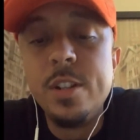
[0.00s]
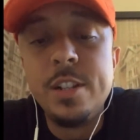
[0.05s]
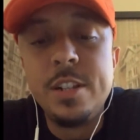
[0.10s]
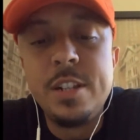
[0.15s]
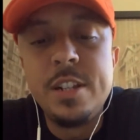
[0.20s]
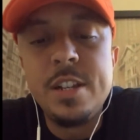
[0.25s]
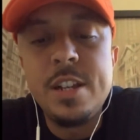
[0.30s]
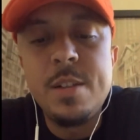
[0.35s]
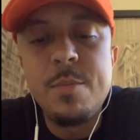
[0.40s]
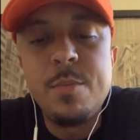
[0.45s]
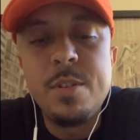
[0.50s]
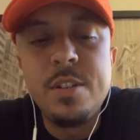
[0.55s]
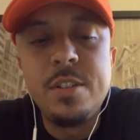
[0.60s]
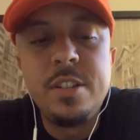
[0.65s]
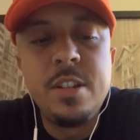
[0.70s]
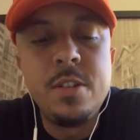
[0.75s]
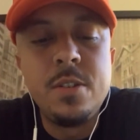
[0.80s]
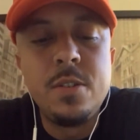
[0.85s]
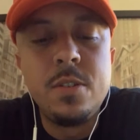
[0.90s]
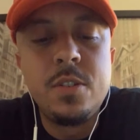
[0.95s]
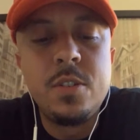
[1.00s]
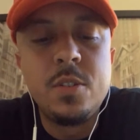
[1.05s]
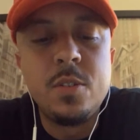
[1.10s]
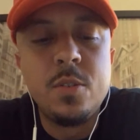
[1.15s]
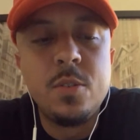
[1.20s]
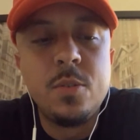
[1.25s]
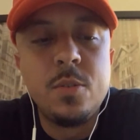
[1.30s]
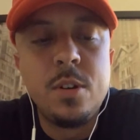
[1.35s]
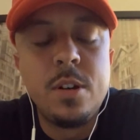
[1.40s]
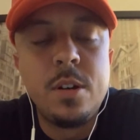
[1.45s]
Really, it had been years. So
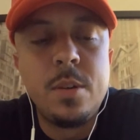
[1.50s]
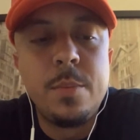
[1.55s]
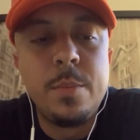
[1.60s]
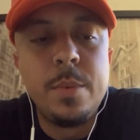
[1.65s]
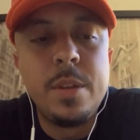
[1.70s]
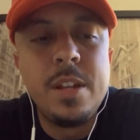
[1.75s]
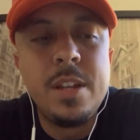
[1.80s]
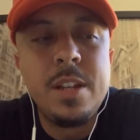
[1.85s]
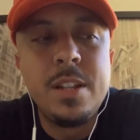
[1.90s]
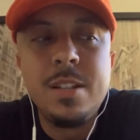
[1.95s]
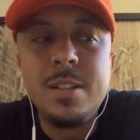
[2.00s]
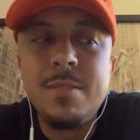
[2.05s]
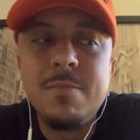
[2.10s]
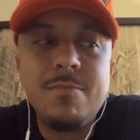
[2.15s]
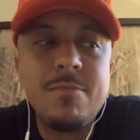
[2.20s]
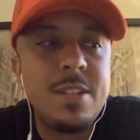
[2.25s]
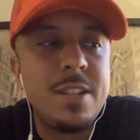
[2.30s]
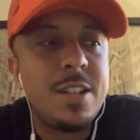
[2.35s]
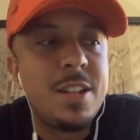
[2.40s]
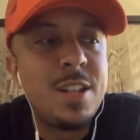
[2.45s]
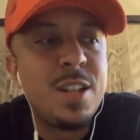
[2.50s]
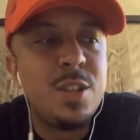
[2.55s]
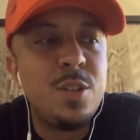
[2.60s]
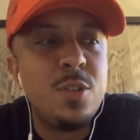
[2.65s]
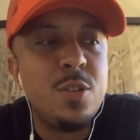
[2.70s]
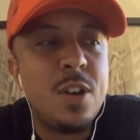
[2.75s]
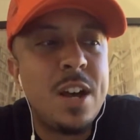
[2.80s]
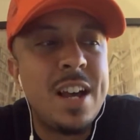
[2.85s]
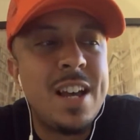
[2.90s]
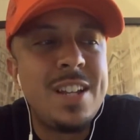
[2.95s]

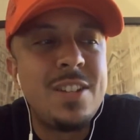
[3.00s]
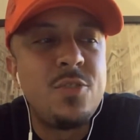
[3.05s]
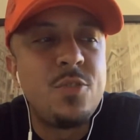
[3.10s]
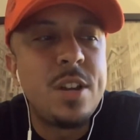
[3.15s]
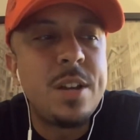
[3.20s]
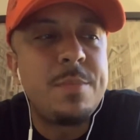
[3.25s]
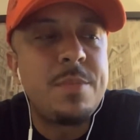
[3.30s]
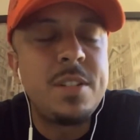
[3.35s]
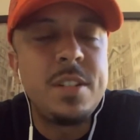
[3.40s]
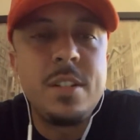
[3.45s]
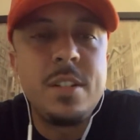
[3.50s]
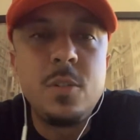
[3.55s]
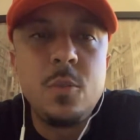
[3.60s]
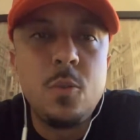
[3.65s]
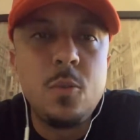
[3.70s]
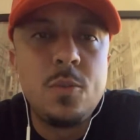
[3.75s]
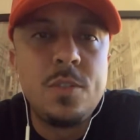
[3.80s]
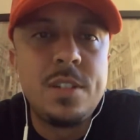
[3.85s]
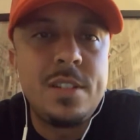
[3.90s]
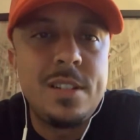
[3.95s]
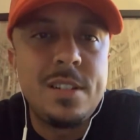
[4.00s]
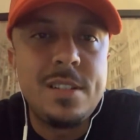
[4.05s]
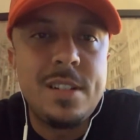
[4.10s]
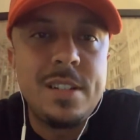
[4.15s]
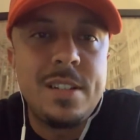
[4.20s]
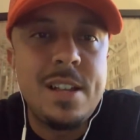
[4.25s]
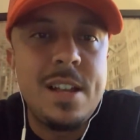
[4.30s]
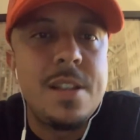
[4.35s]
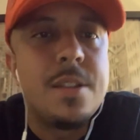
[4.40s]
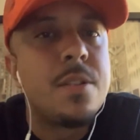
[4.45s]
I had dropped singles and things
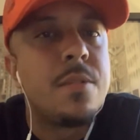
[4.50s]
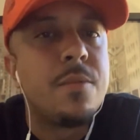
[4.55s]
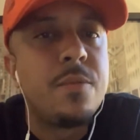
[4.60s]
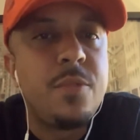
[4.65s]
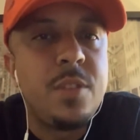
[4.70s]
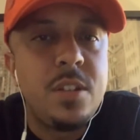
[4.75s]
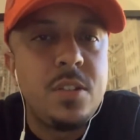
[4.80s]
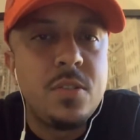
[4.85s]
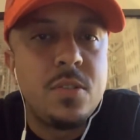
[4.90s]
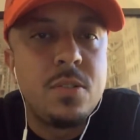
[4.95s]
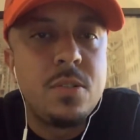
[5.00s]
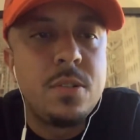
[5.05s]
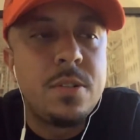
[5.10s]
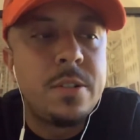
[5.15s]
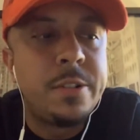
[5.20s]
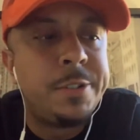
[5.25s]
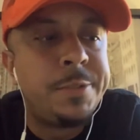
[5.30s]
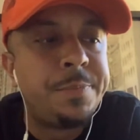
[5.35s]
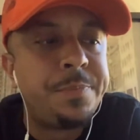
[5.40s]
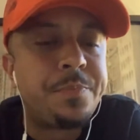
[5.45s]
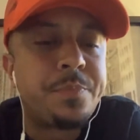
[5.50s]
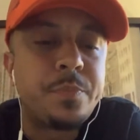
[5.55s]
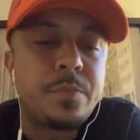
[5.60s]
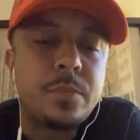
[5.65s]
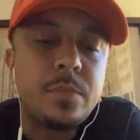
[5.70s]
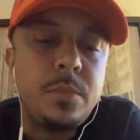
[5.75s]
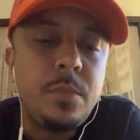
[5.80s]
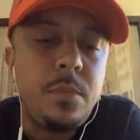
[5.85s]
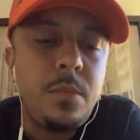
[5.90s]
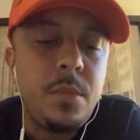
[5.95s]
like that, done features,
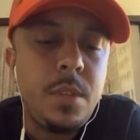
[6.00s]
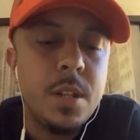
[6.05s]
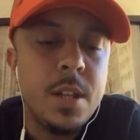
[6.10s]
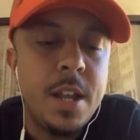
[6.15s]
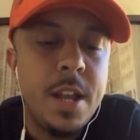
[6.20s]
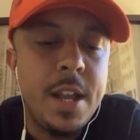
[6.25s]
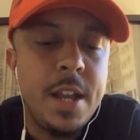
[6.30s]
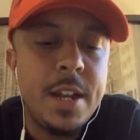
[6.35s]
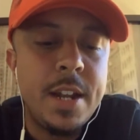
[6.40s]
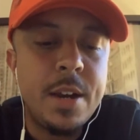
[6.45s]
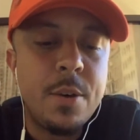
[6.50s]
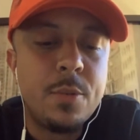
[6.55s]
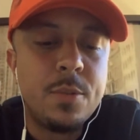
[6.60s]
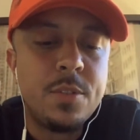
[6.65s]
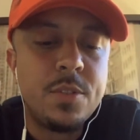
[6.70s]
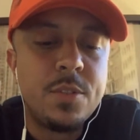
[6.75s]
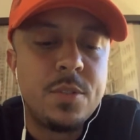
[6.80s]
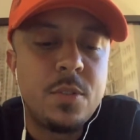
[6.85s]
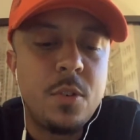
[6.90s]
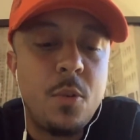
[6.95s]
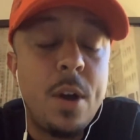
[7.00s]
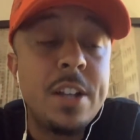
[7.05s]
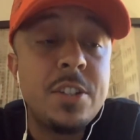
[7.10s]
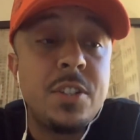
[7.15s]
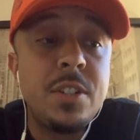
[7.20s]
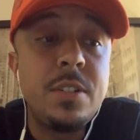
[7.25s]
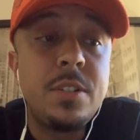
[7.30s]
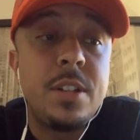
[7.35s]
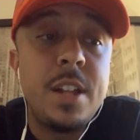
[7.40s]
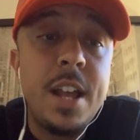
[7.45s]
and
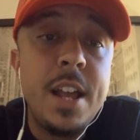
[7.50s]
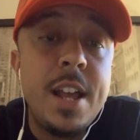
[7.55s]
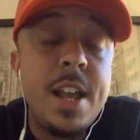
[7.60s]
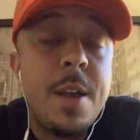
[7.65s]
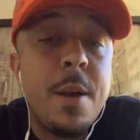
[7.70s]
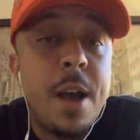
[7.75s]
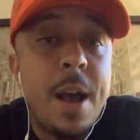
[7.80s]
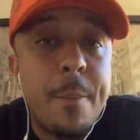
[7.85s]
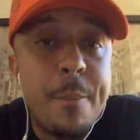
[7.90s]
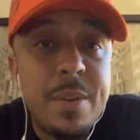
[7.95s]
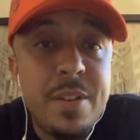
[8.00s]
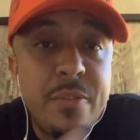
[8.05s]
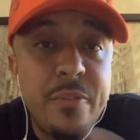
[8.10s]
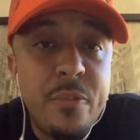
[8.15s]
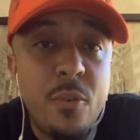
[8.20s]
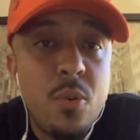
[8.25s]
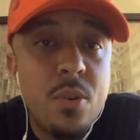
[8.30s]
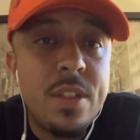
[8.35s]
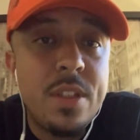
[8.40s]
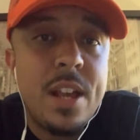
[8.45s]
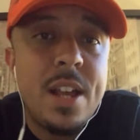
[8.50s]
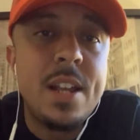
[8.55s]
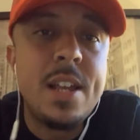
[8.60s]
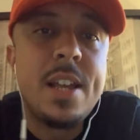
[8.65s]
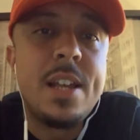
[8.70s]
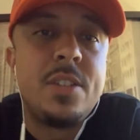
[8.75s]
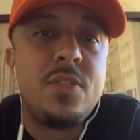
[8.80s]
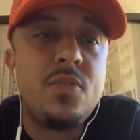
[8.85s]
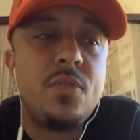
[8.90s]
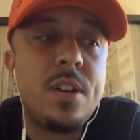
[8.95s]
actually before that I
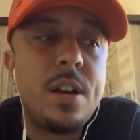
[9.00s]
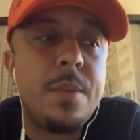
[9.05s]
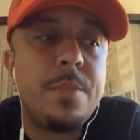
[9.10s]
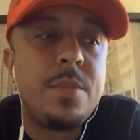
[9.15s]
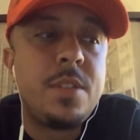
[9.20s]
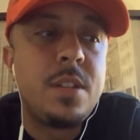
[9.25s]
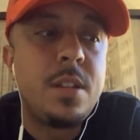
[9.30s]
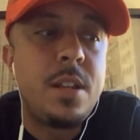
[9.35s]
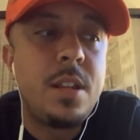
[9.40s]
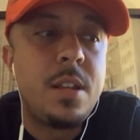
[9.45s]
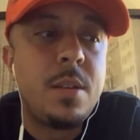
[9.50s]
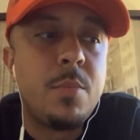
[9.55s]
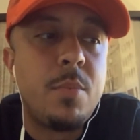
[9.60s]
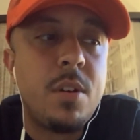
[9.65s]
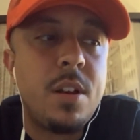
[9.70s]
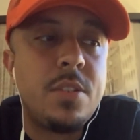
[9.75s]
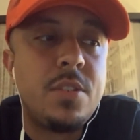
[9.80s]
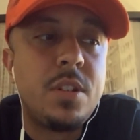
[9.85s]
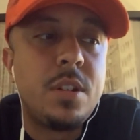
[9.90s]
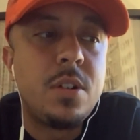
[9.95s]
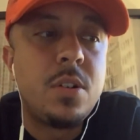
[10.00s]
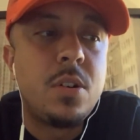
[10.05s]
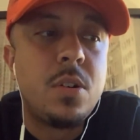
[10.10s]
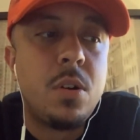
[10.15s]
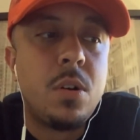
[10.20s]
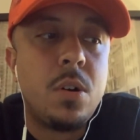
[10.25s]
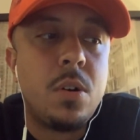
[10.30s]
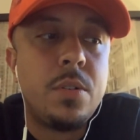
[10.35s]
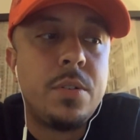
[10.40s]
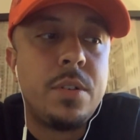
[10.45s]
had dropped a project
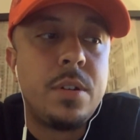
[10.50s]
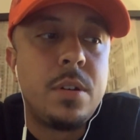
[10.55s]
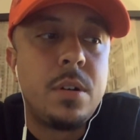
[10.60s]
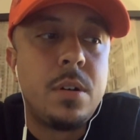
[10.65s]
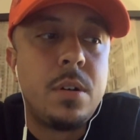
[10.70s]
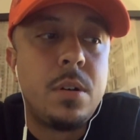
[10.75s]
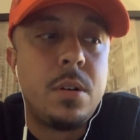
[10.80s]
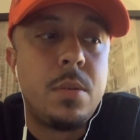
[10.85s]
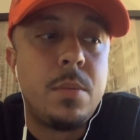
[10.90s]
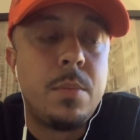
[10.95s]
called